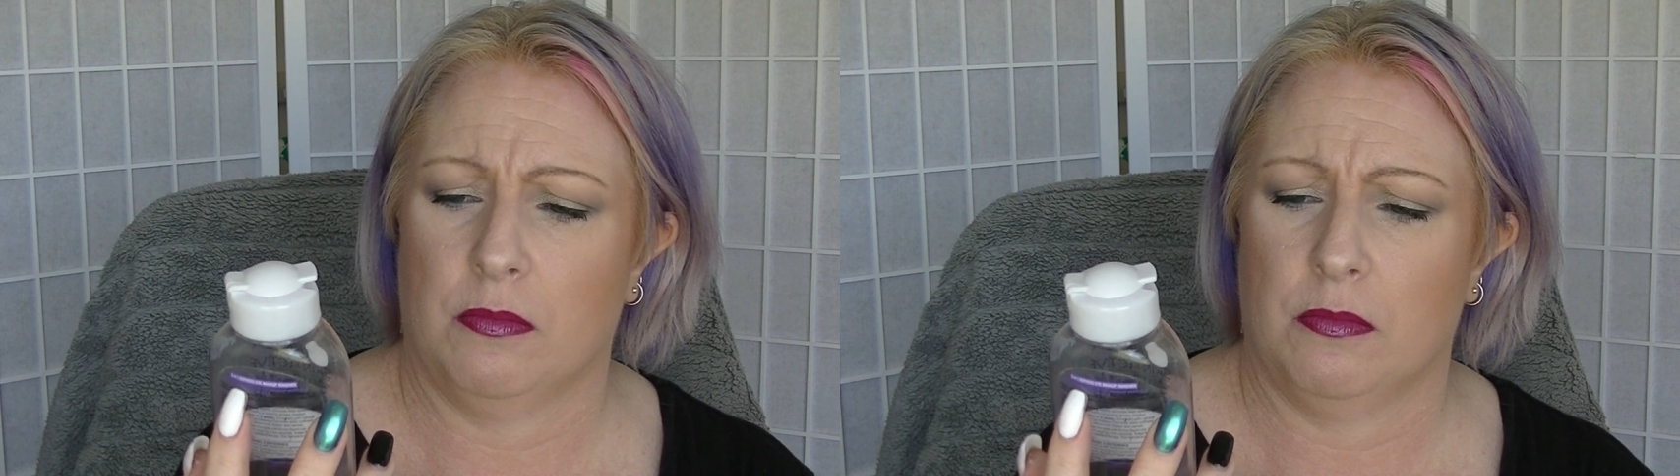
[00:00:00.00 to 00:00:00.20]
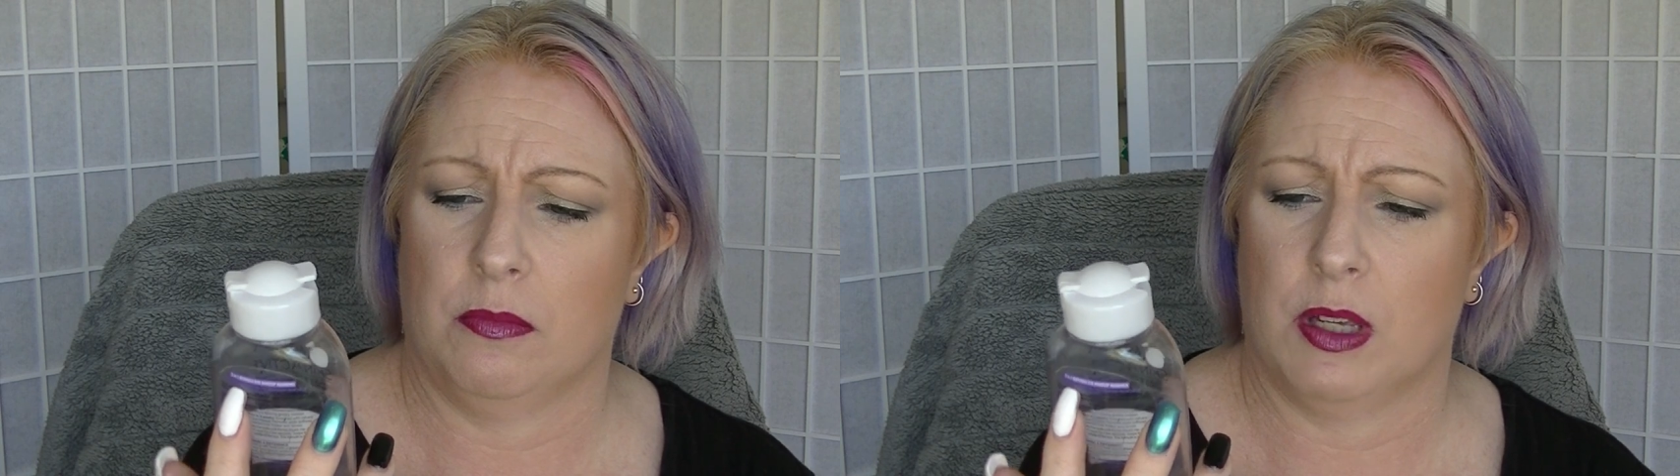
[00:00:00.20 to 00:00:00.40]

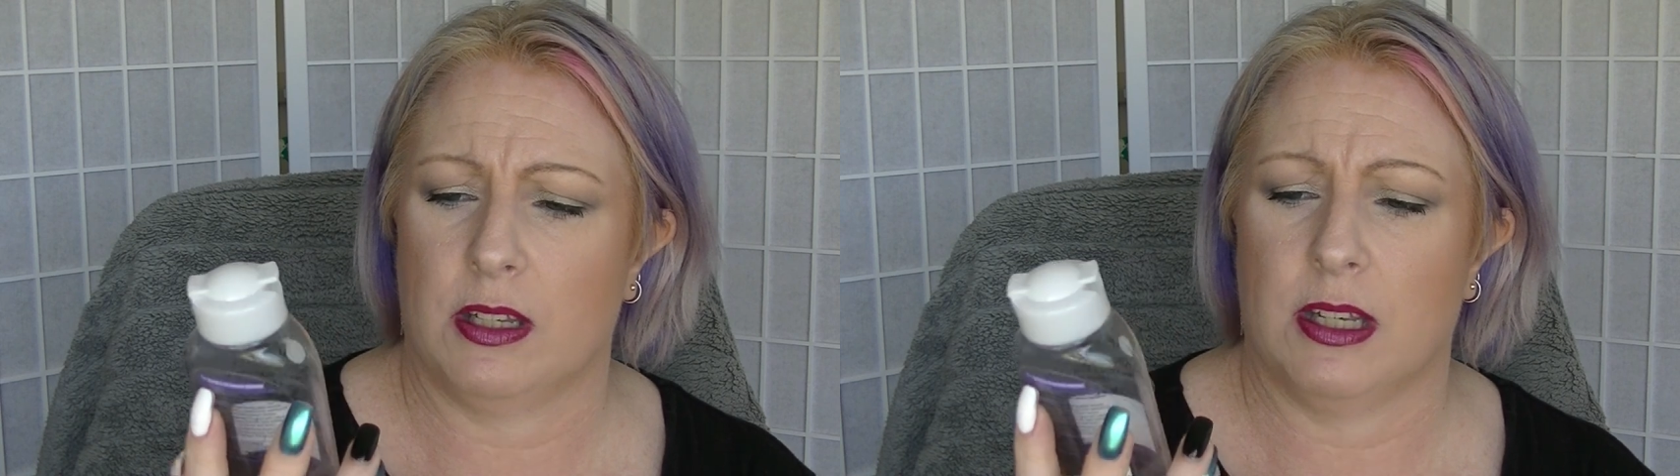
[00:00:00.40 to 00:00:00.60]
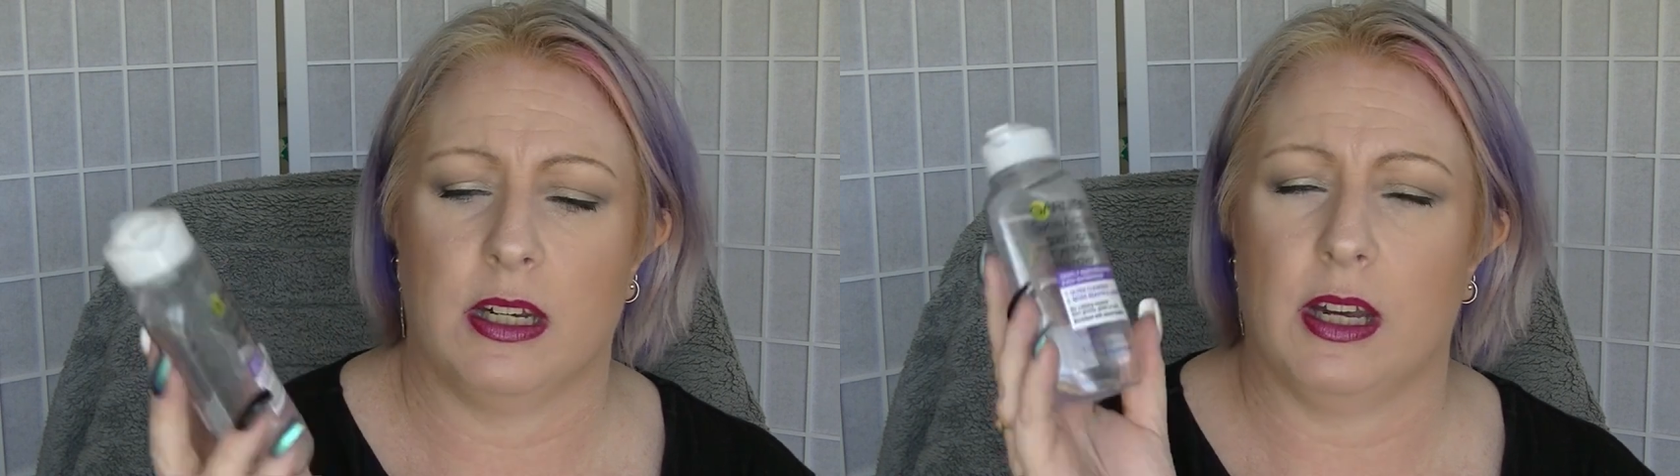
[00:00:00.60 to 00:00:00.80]

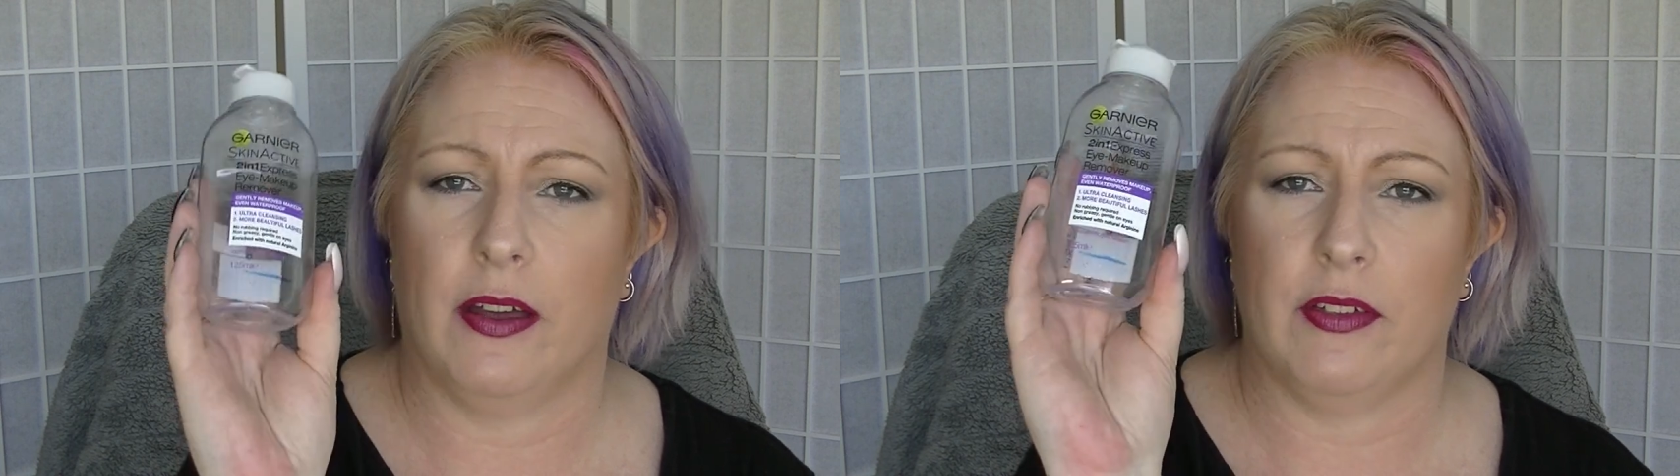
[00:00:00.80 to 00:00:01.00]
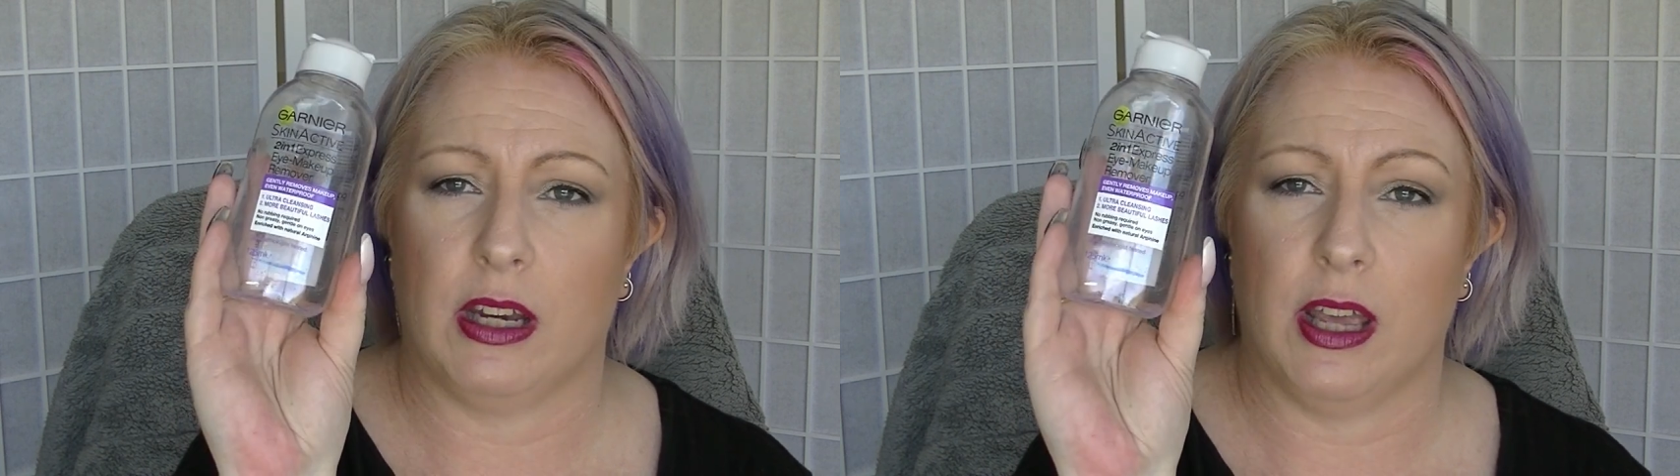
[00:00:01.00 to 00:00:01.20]
because I didn't
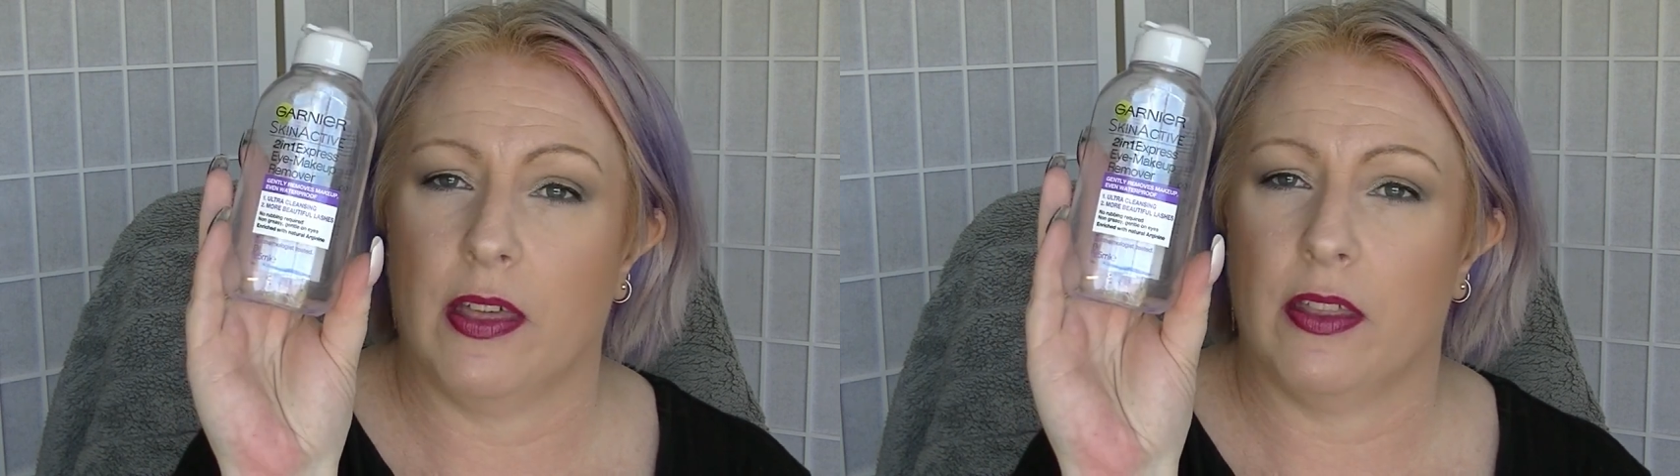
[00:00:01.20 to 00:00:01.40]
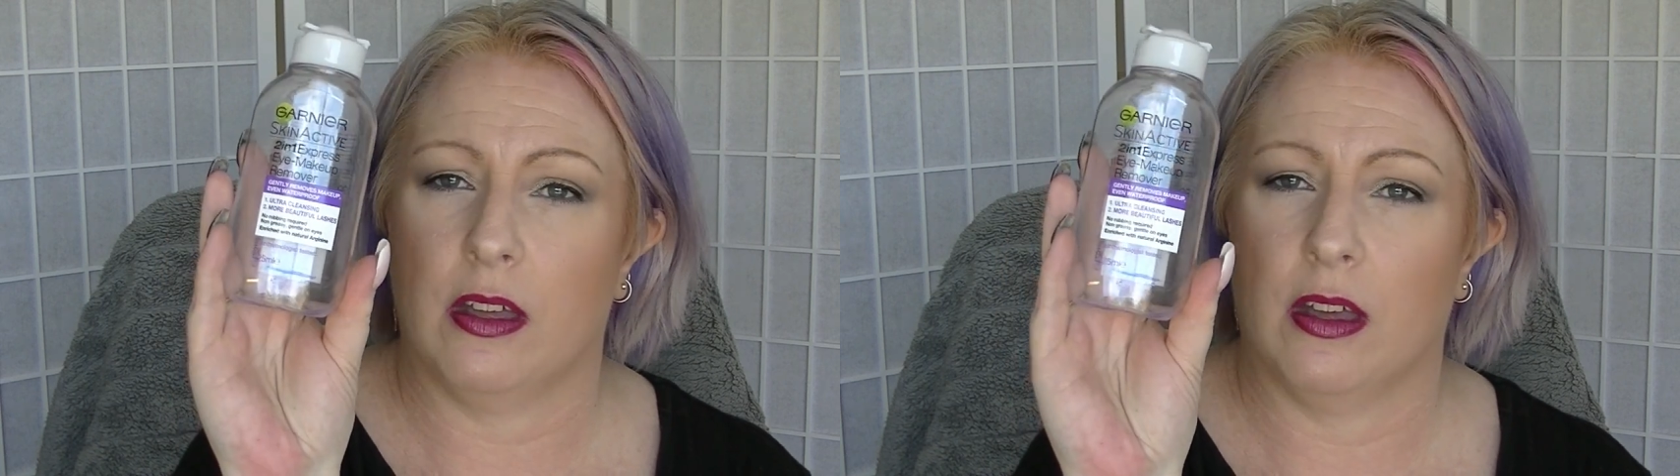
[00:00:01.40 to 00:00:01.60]
have any
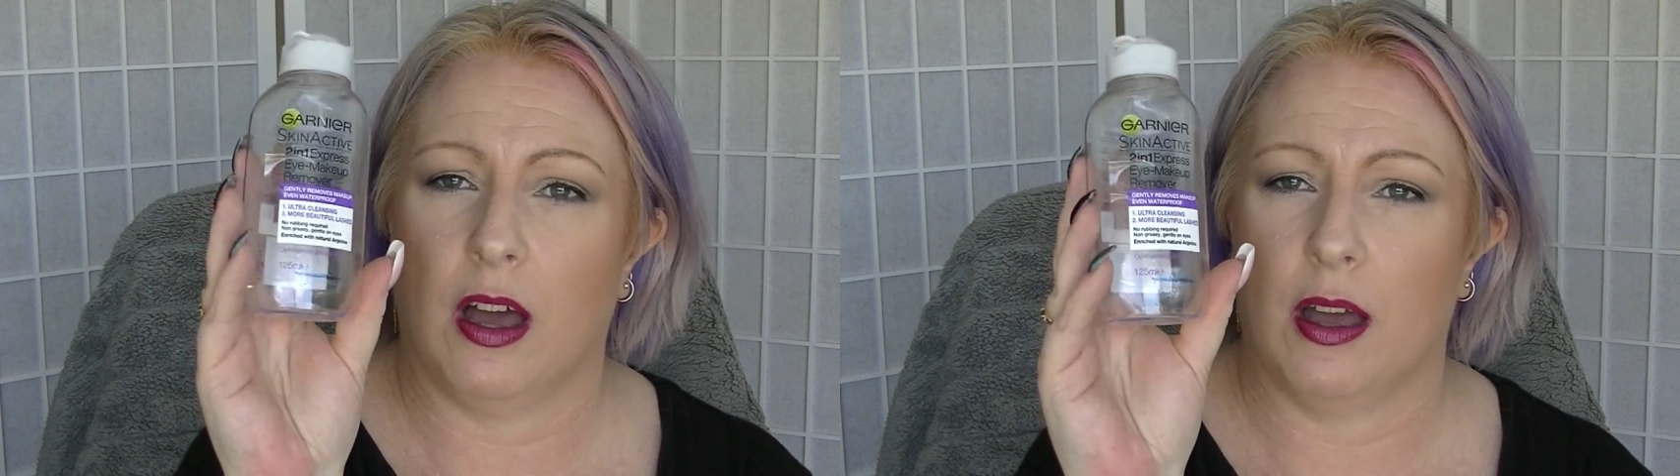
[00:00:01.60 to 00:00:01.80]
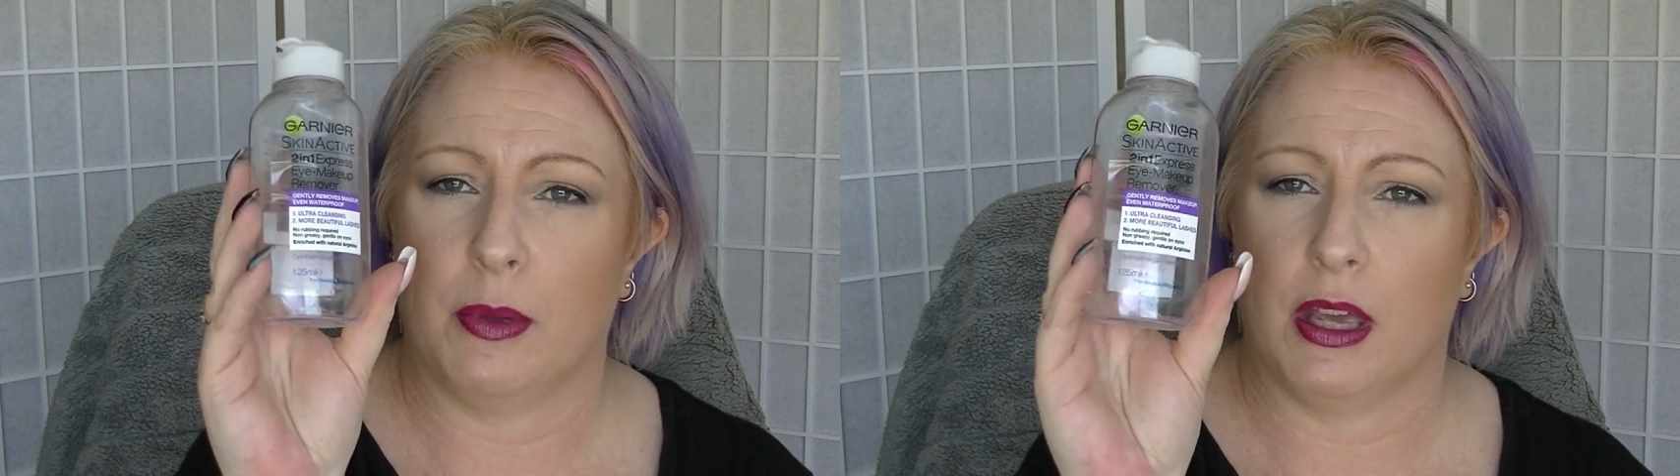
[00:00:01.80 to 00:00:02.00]
other
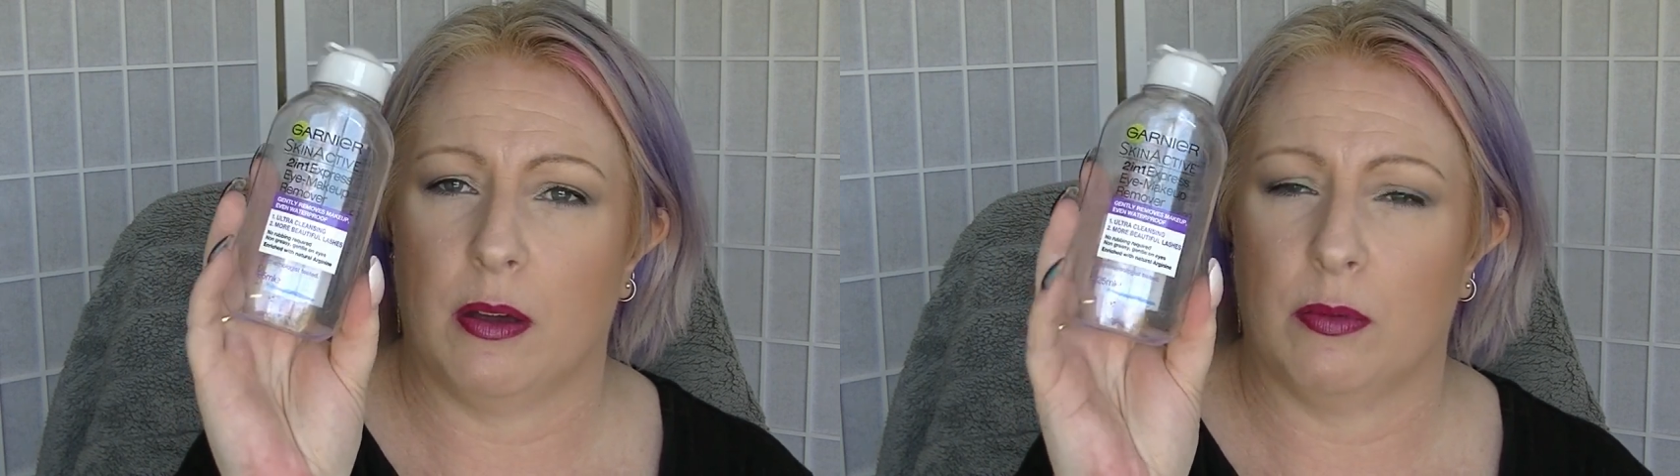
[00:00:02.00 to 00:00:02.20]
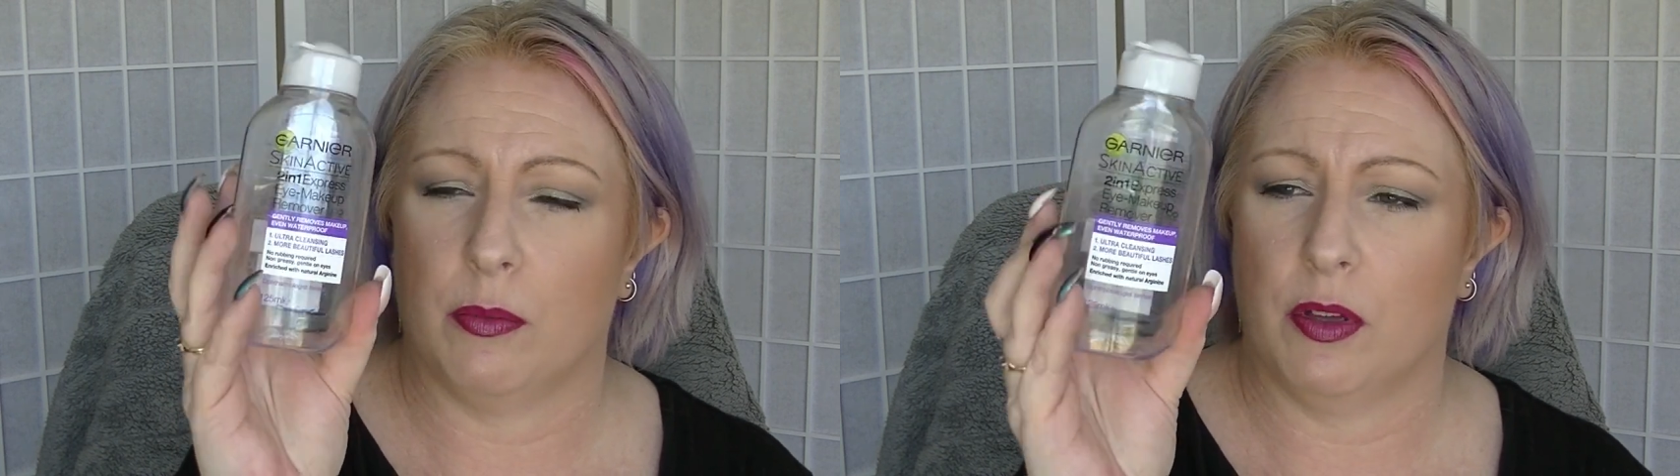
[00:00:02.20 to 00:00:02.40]
eye
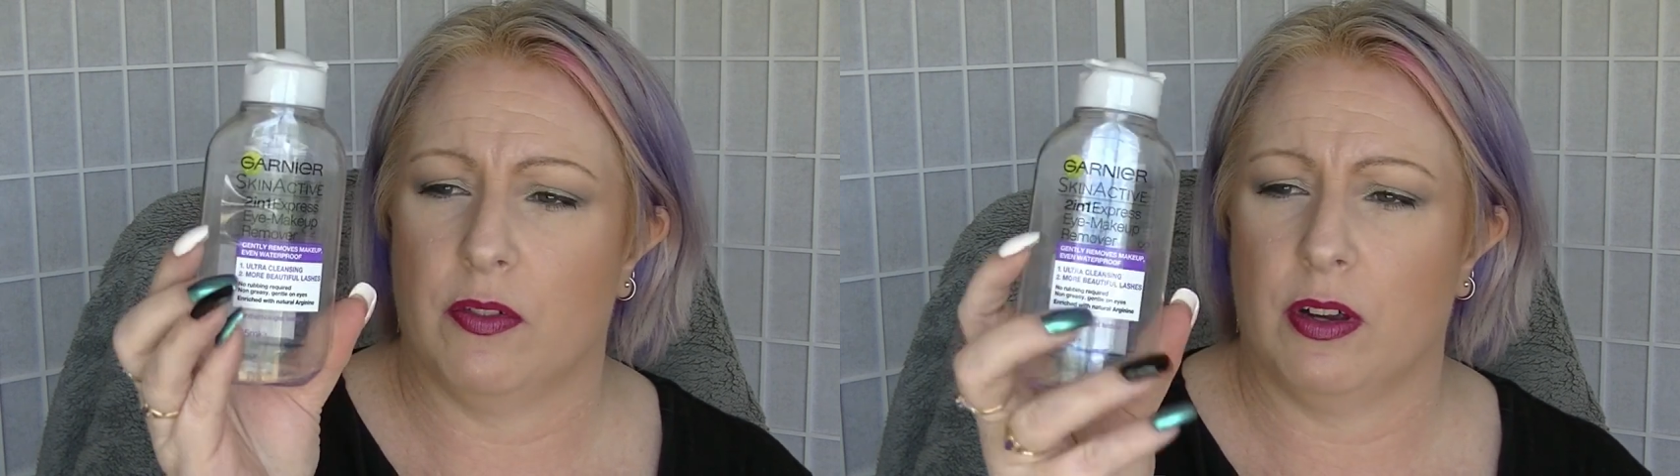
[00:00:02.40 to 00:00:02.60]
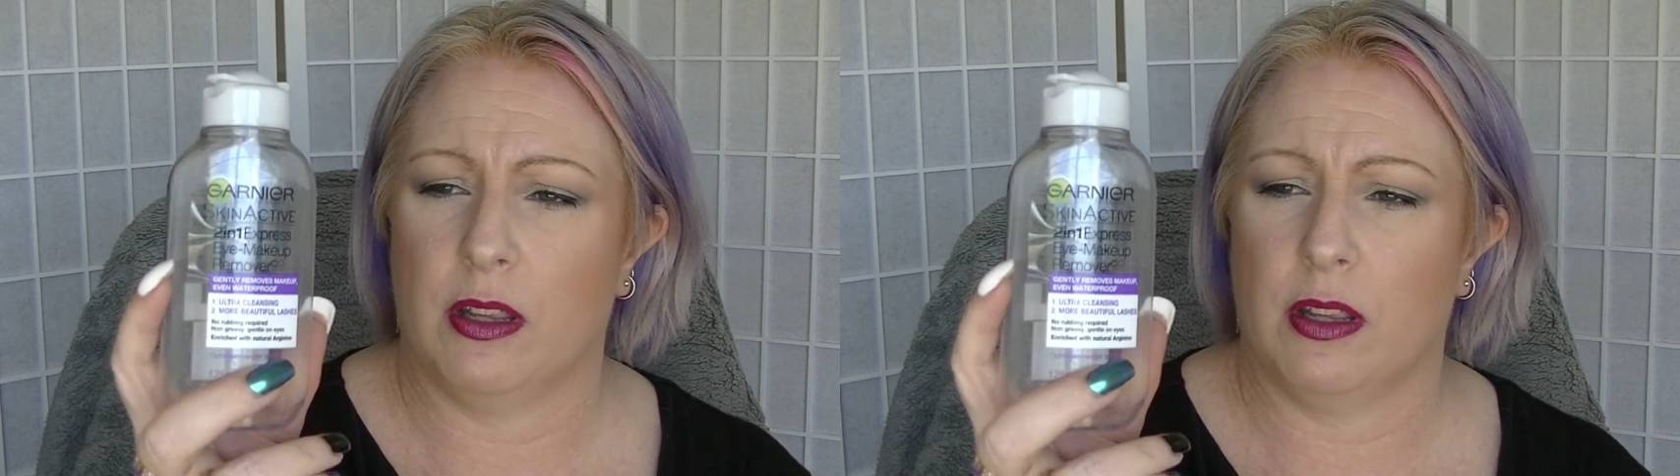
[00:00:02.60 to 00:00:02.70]
makeup remover,